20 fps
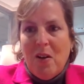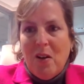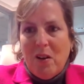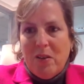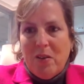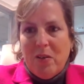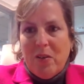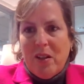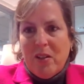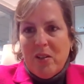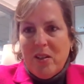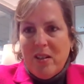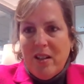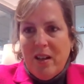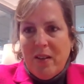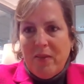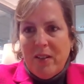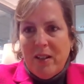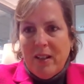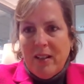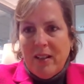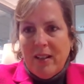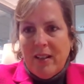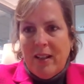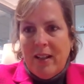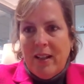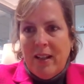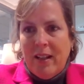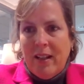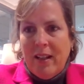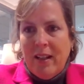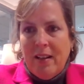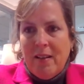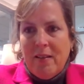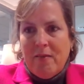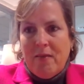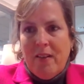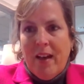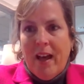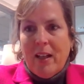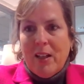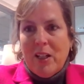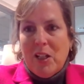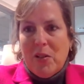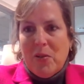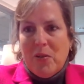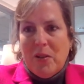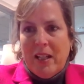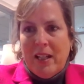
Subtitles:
although there's definitely value